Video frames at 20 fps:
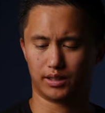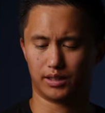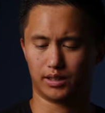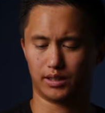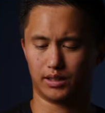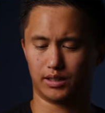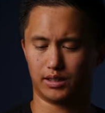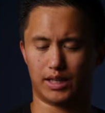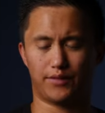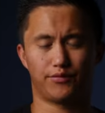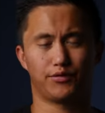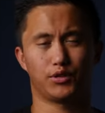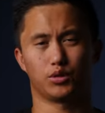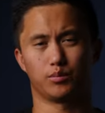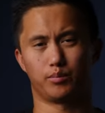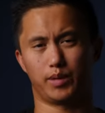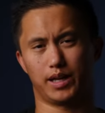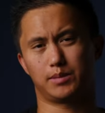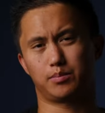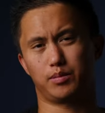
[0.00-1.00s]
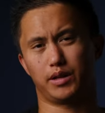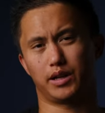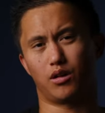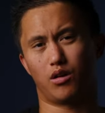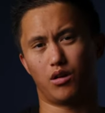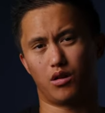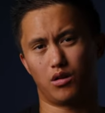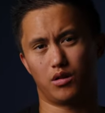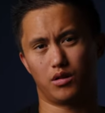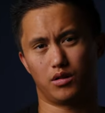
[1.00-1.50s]
the LeftField base plate
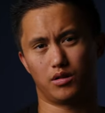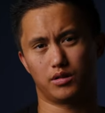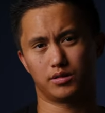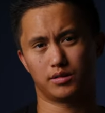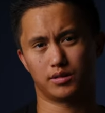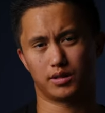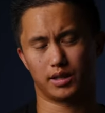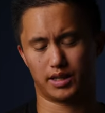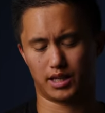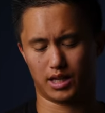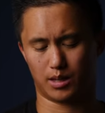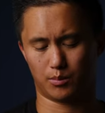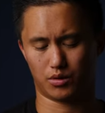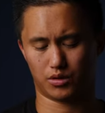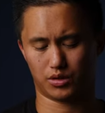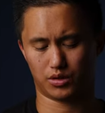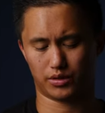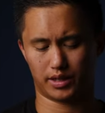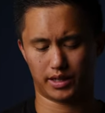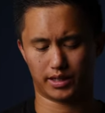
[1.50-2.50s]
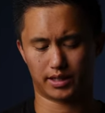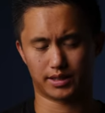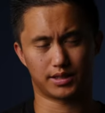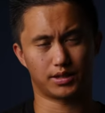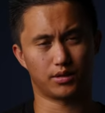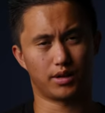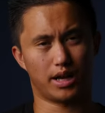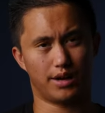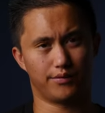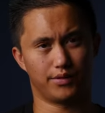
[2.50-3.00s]
on the camera so that I could
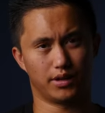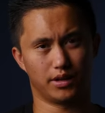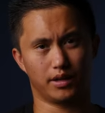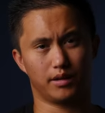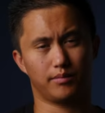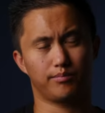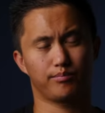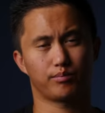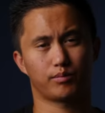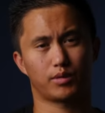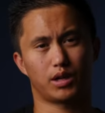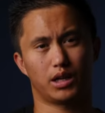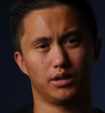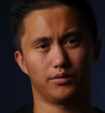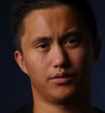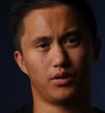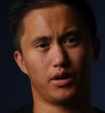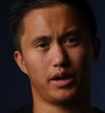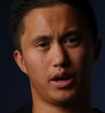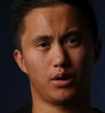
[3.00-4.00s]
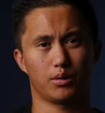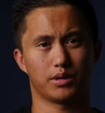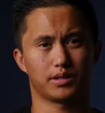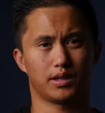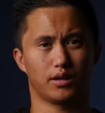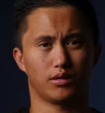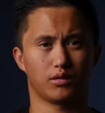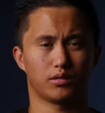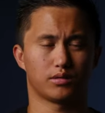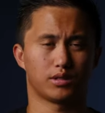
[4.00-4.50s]
still have a kind of ARRI
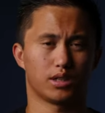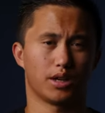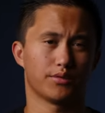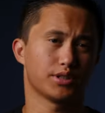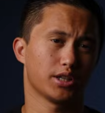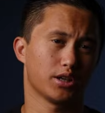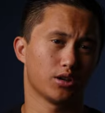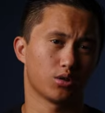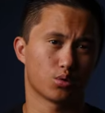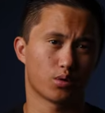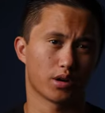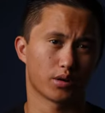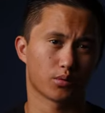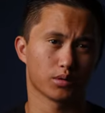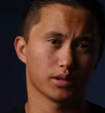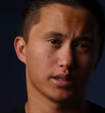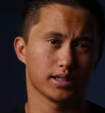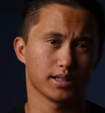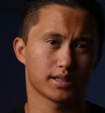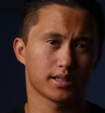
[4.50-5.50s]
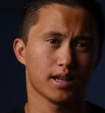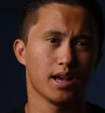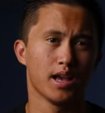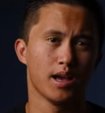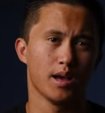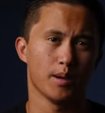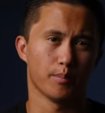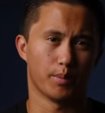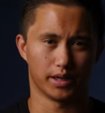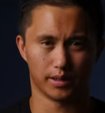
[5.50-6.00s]
standard dovetail quick release,
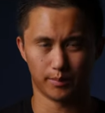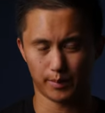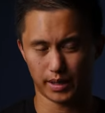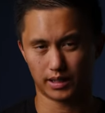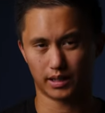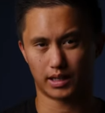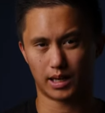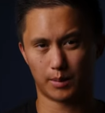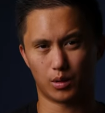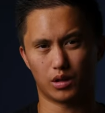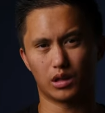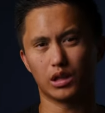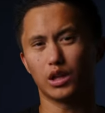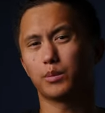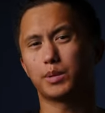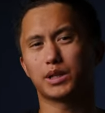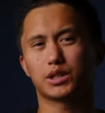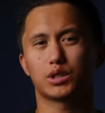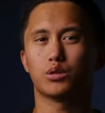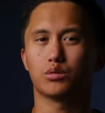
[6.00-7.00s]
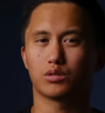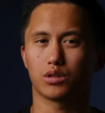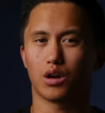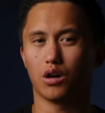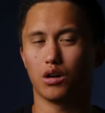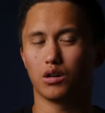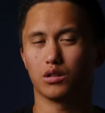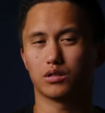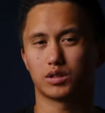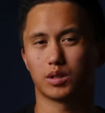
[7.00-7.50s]
but it made the camera a little bit too
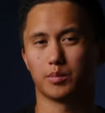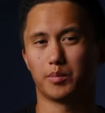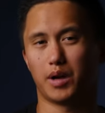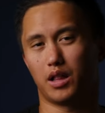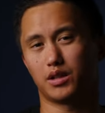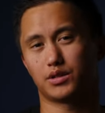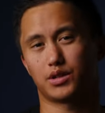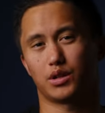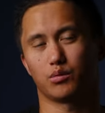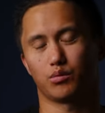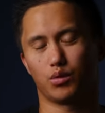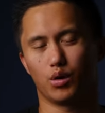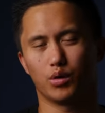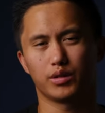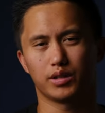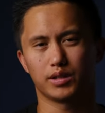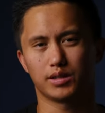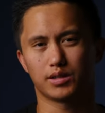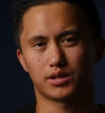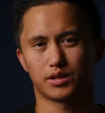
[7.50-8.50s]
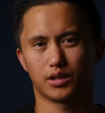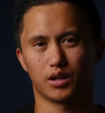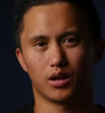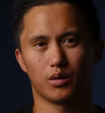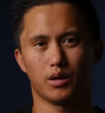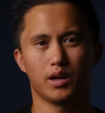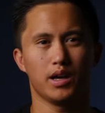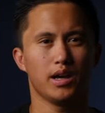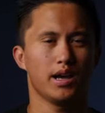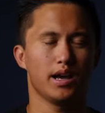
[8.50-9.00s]
tall to balance on the Ronin.
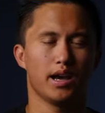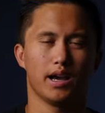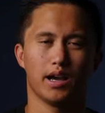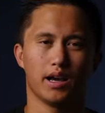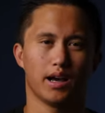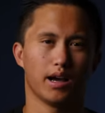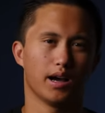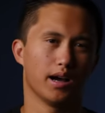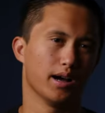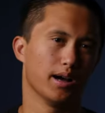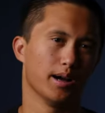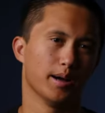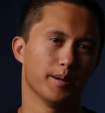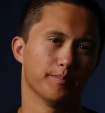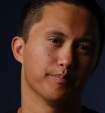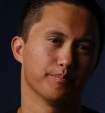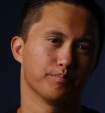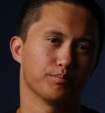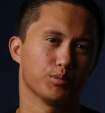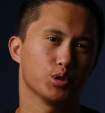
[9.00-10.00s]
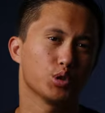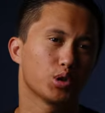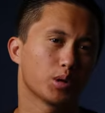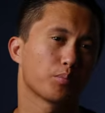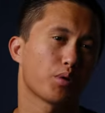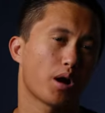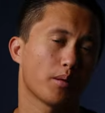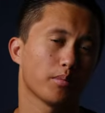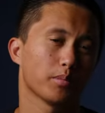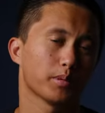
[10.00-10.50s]
So um, you could
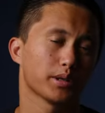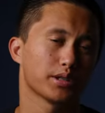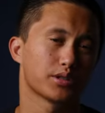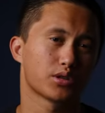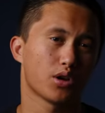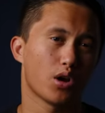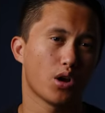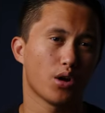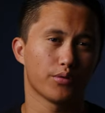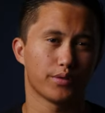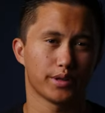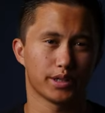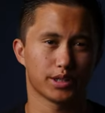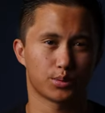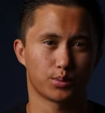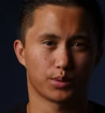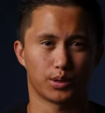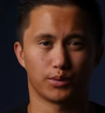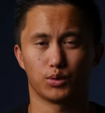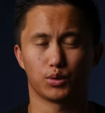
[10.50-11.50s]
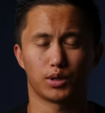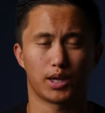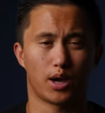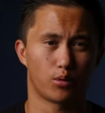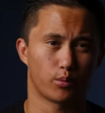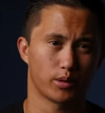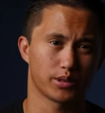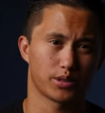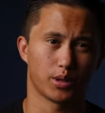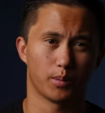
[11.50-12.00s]
probably solve this with a few
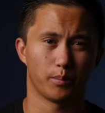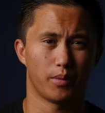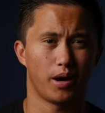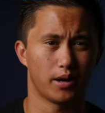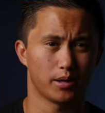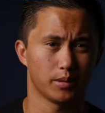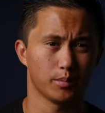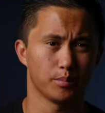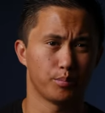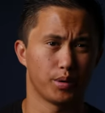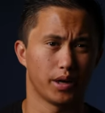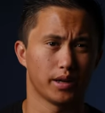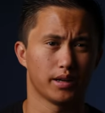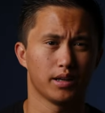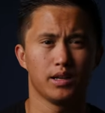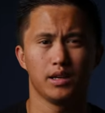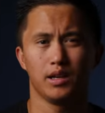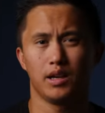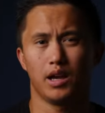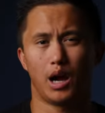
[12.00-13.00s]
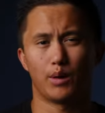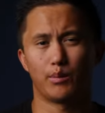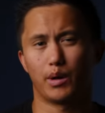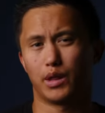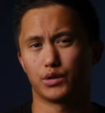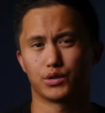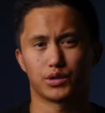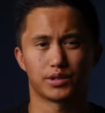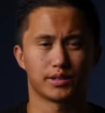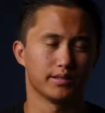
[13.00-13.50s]
counterweights on the bottom, but I'd
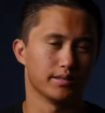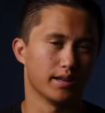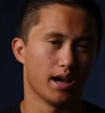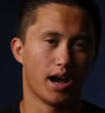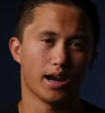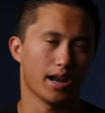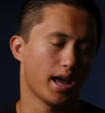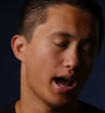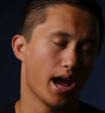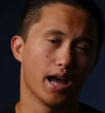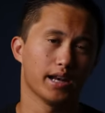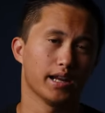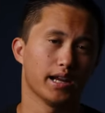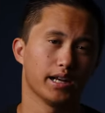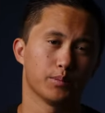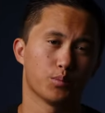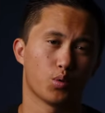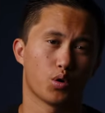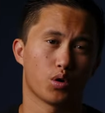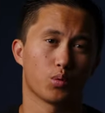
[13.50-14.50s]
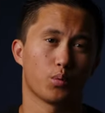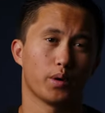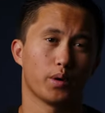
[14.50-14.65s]
rather just not add any more